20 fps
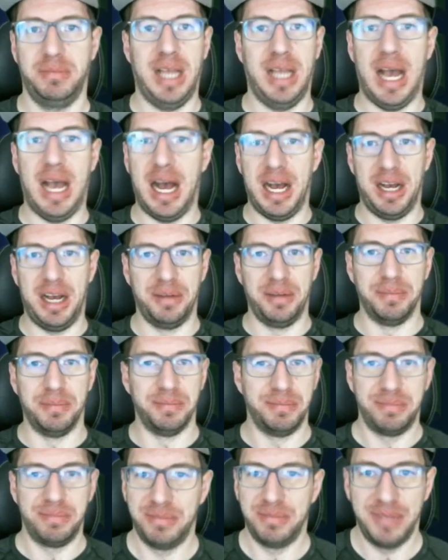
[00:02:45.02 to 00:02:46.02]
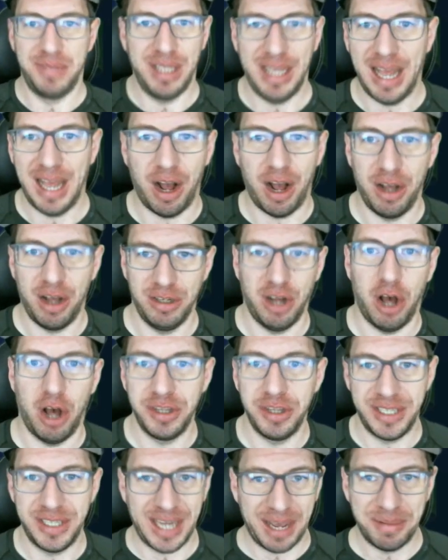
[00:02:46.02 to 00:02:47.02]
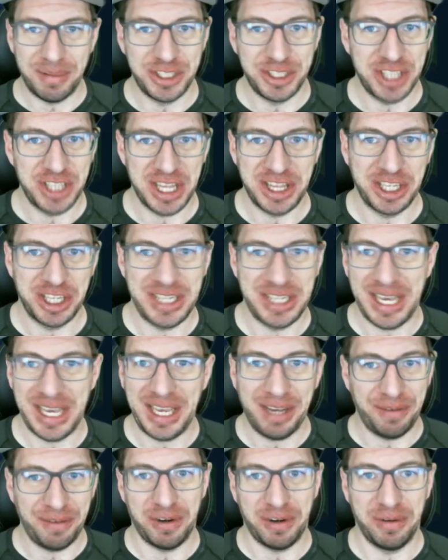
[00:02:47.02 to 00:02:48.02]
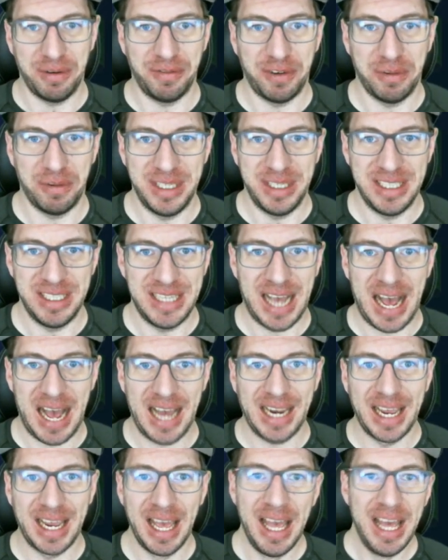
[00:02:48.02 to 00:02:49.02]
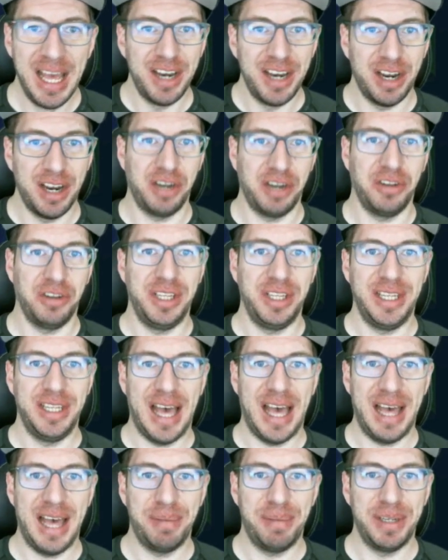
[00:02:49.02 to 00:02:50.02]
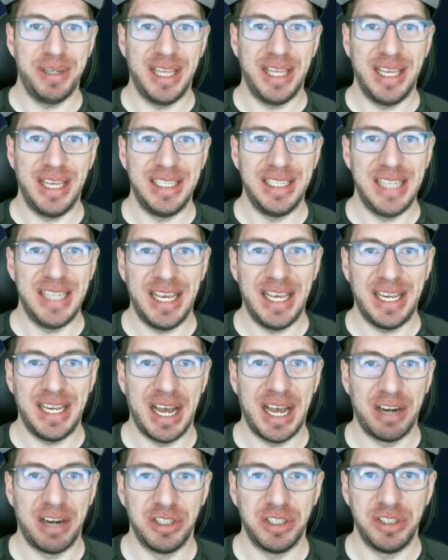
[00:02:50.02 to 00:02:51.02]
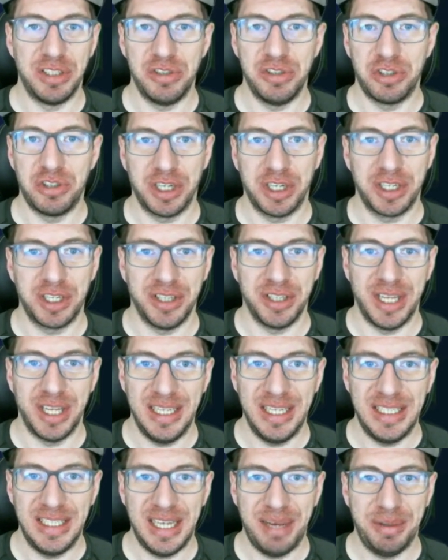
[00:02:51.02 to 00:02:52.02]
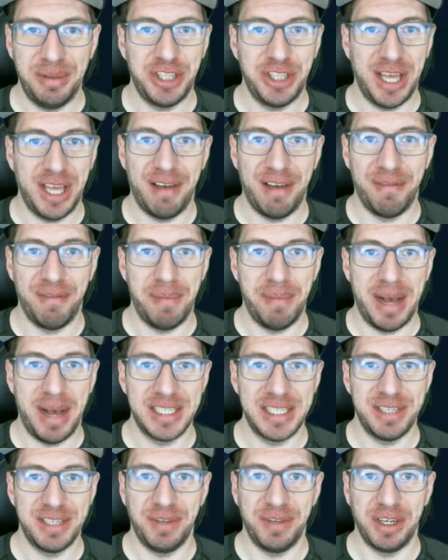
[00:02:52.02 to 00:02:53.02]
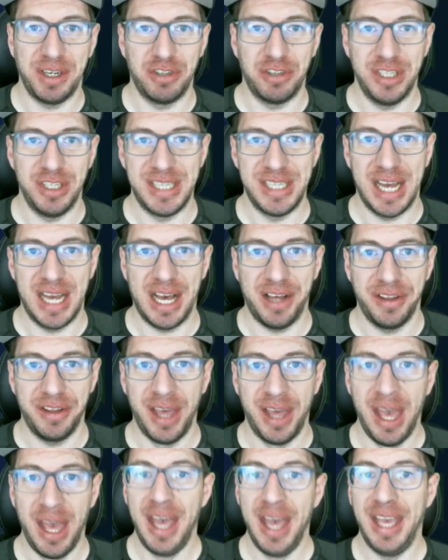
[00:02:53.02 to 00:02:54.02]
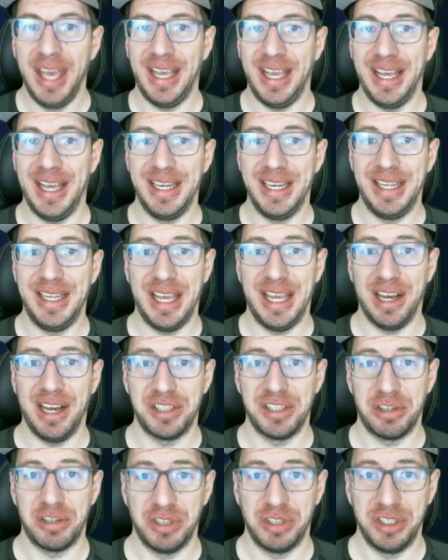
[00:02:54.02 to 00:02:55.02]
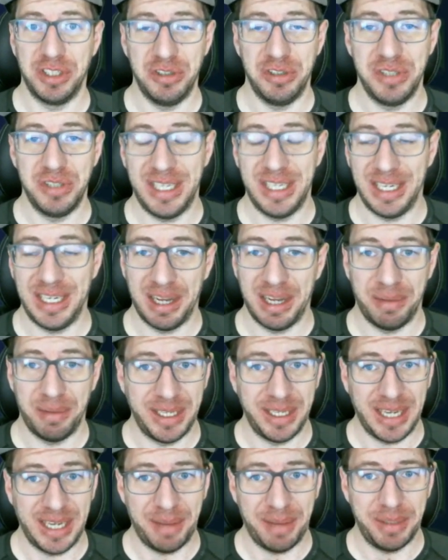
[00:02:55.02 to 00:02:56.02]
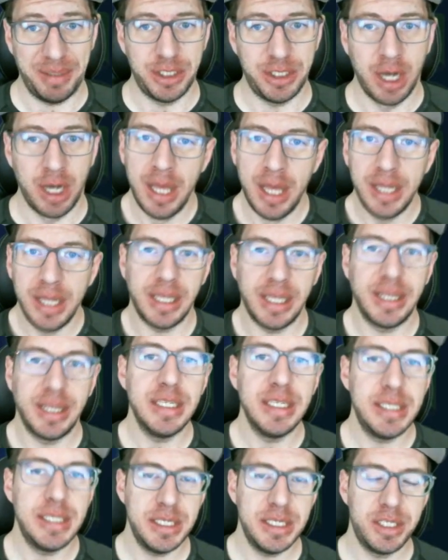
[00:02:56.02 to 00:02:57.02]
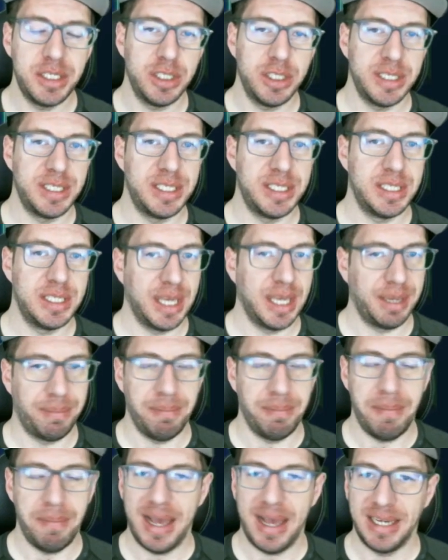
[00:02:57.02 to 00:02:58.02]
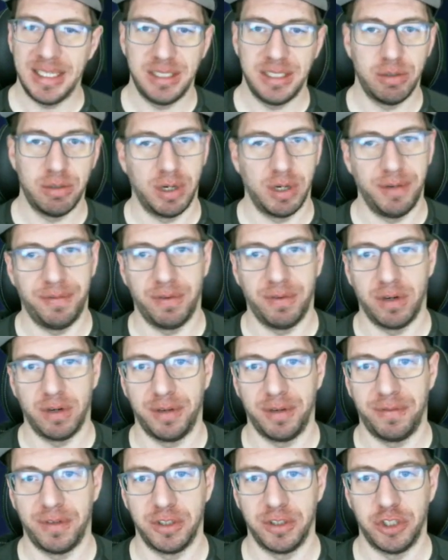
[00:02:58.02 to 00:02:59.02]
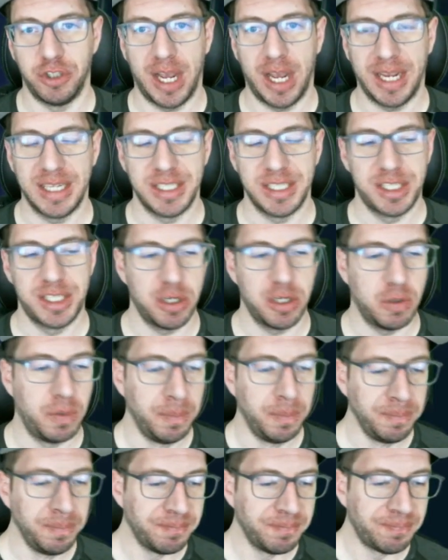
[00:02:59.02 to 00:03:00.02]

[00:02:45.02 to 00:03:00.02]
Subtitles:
all the damage that they're taking from an attack. Not only that, but they take reduced critical hit damage, they have massive increased health, and they also reduce incoming damage. Like, this is just like mandatory for dragons. So